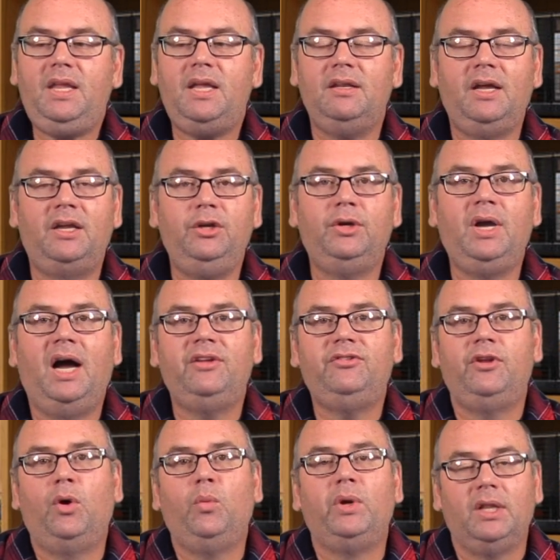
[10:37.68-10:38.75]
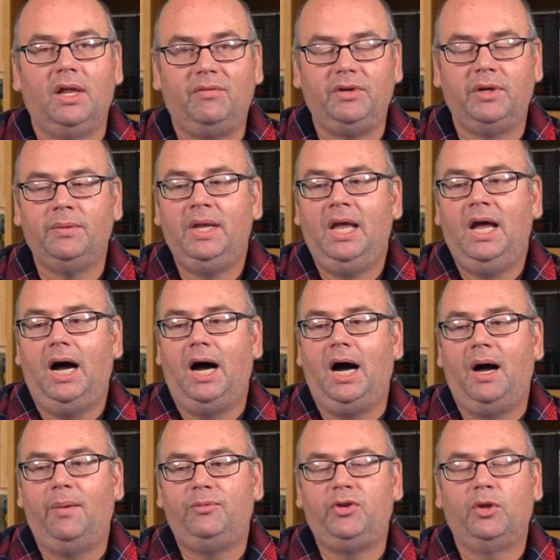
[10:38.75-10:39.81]
Now, you guys know we love you,
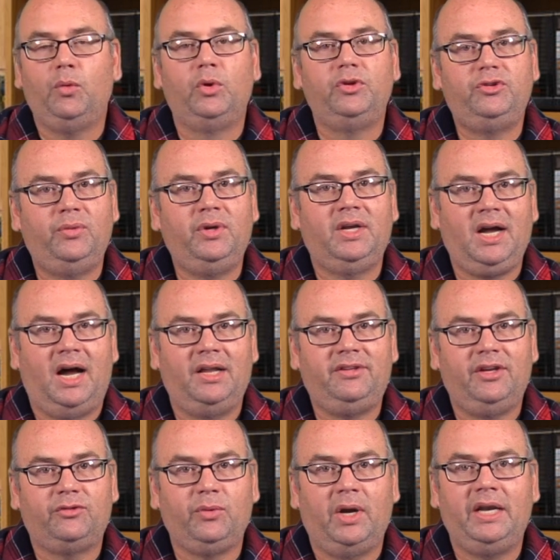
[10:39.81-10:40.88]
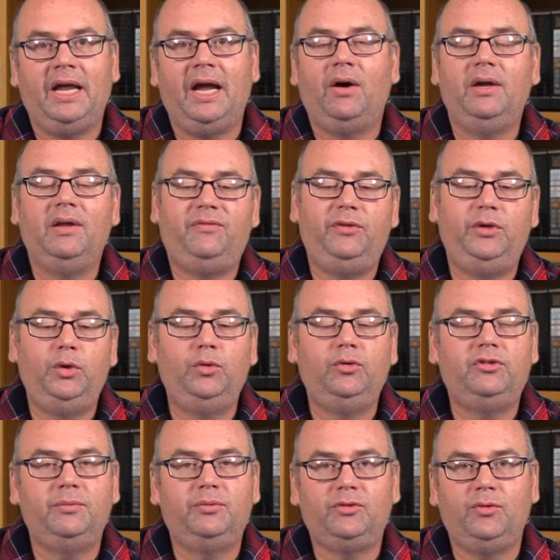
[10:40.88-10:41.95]
so that we're doing a contest right now. If you
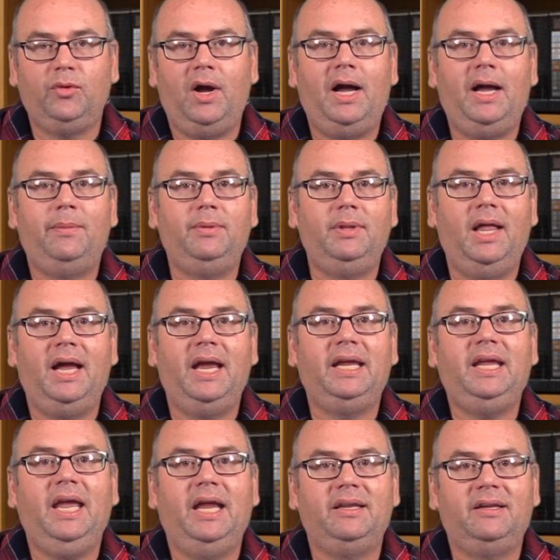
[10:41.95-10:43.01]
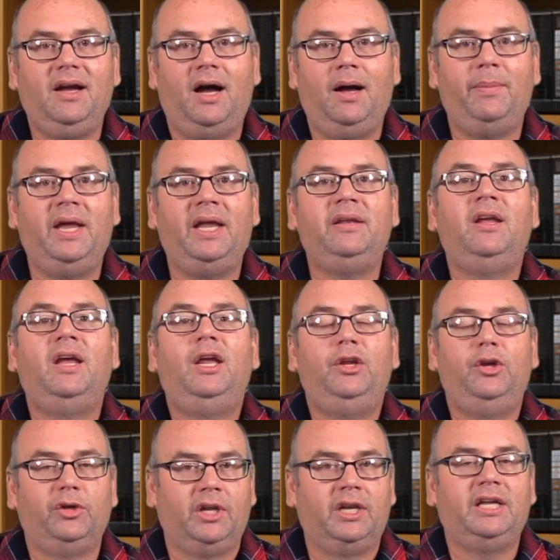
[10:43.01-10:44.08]
subscribe, like, and comment,
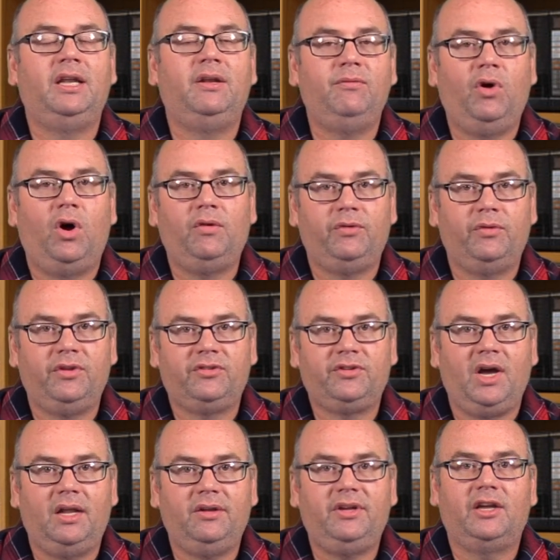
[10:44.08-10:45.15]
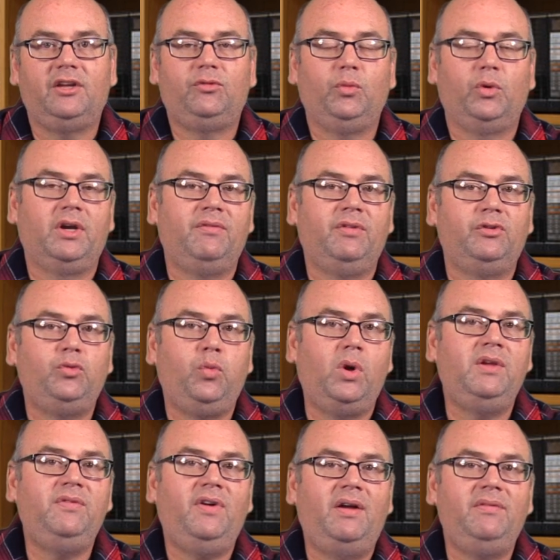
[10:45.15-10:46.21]
you're going to get involved with this contest. We're giving
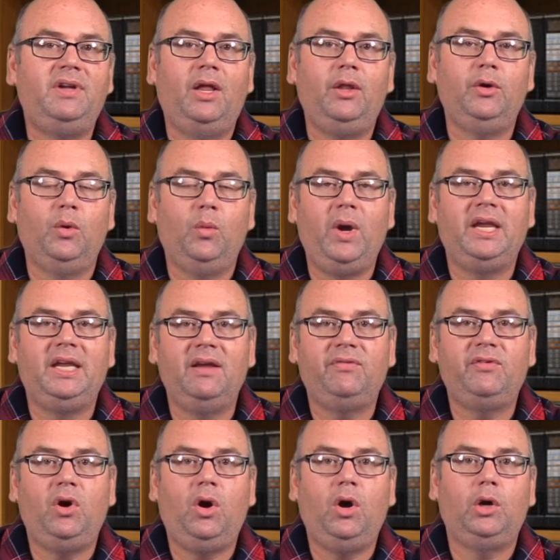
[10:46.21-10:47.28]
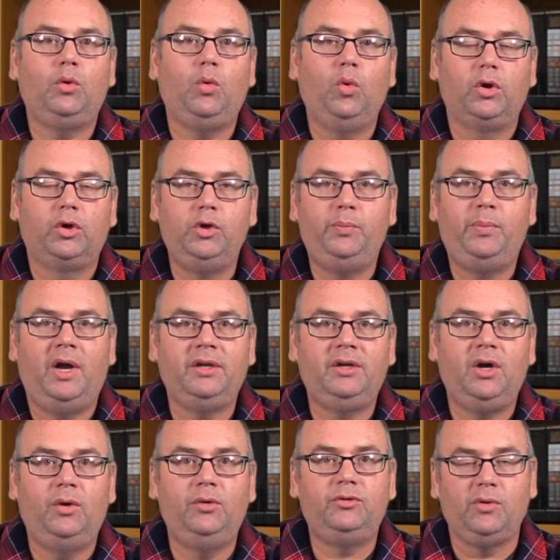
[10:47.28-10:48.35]
$25 away gift card or coupon
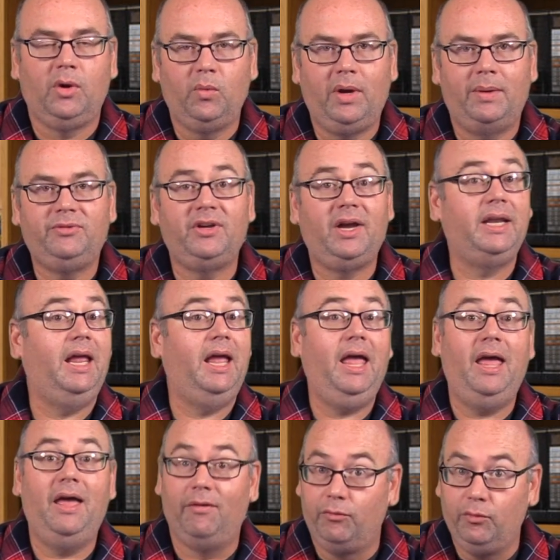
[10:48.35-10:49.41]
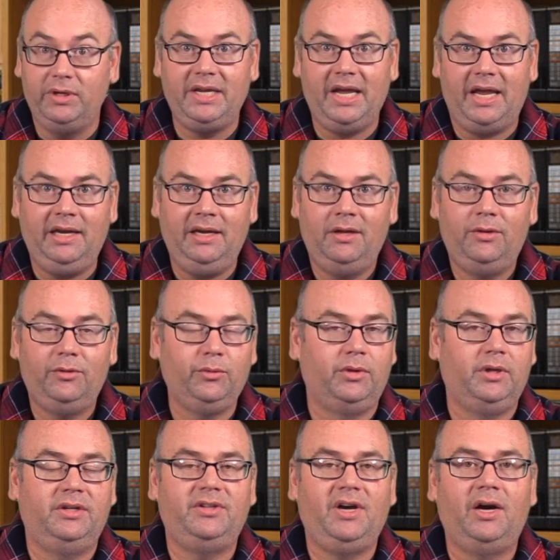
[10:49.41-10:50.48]
code to our website every day through
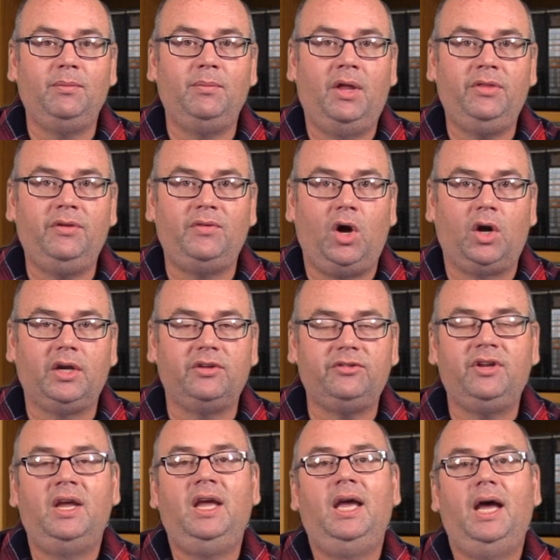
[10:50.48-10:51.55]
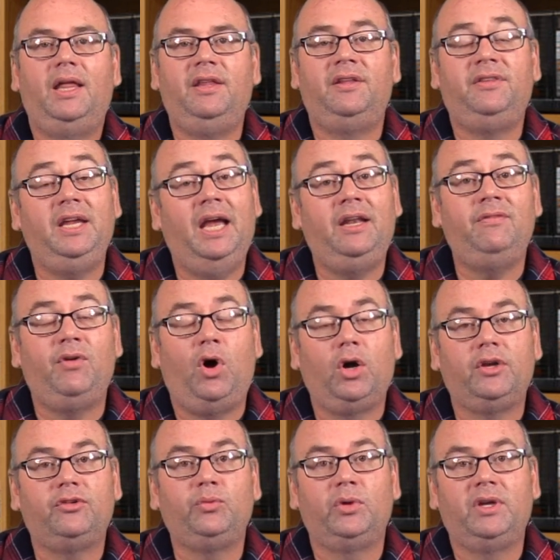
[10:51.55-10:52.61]
the entire month of August. And then at the end of
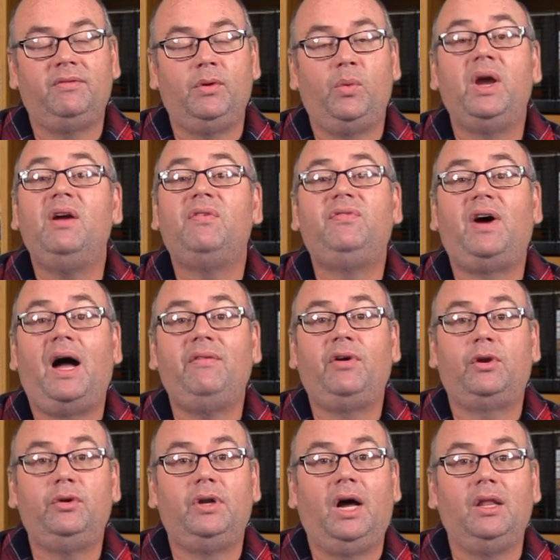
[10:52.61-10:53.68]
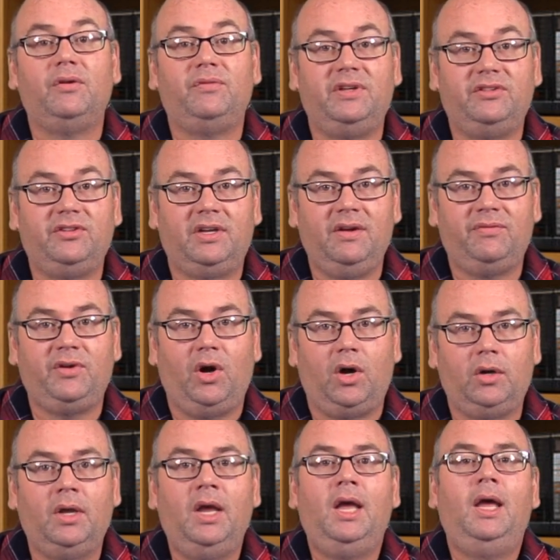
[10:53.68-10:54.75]
August, we're giving away a $500 Visa gift
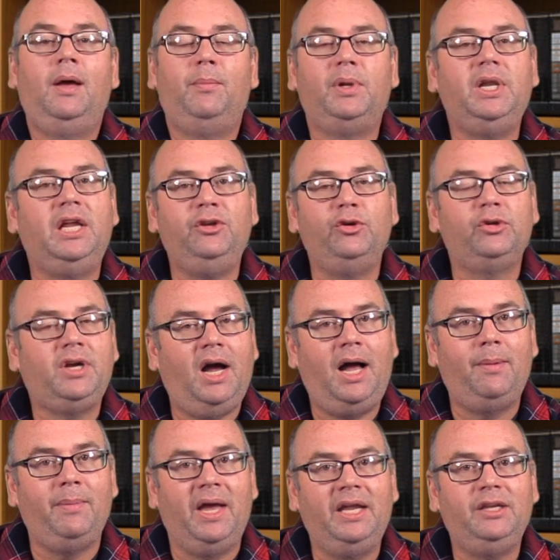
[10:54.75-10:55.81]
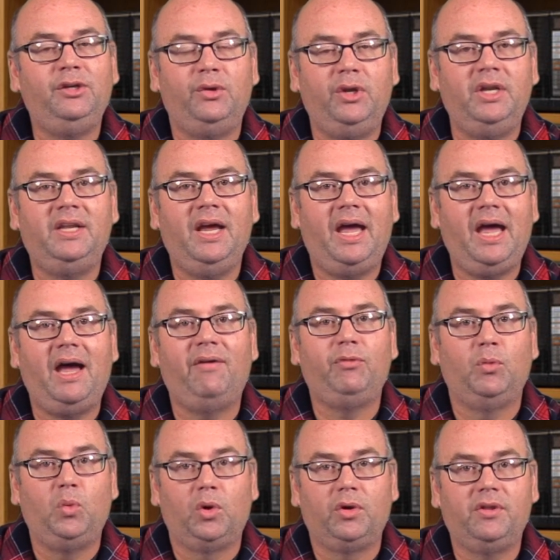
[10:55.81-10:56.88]
card. But in your comment, you need to have
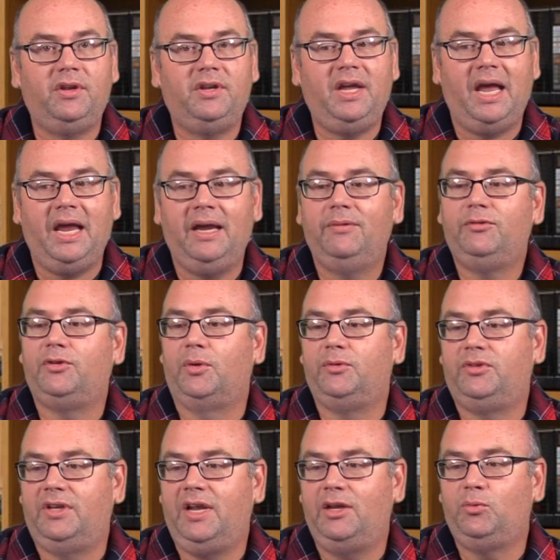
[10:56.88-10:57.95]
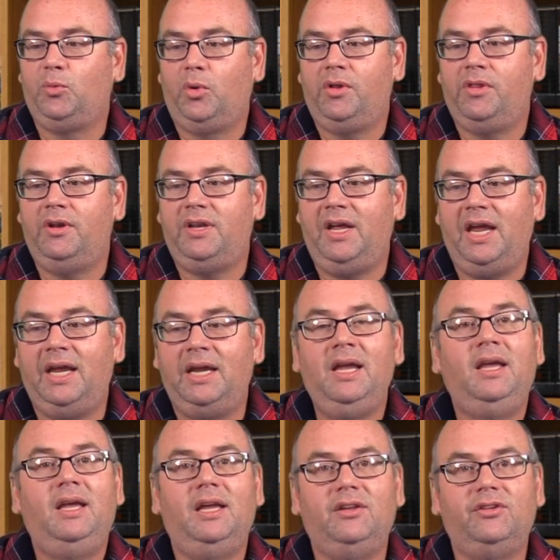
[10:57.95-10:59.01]
the word of the day. So today's word of the day
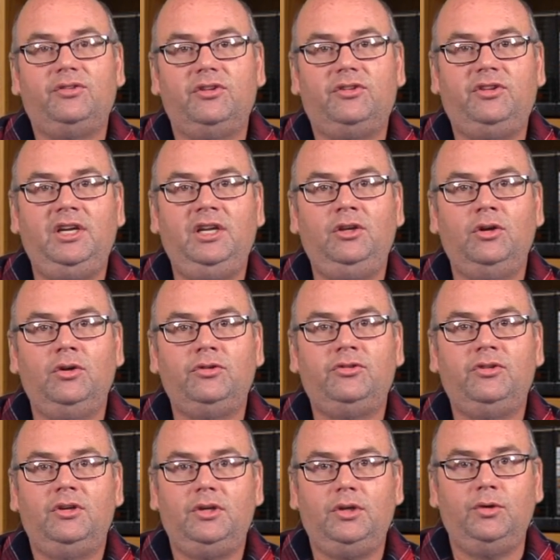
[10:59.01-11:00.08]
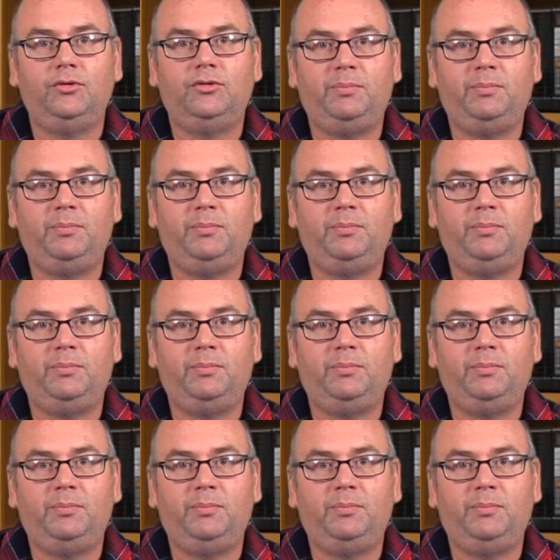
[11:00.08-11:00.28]
is seniors use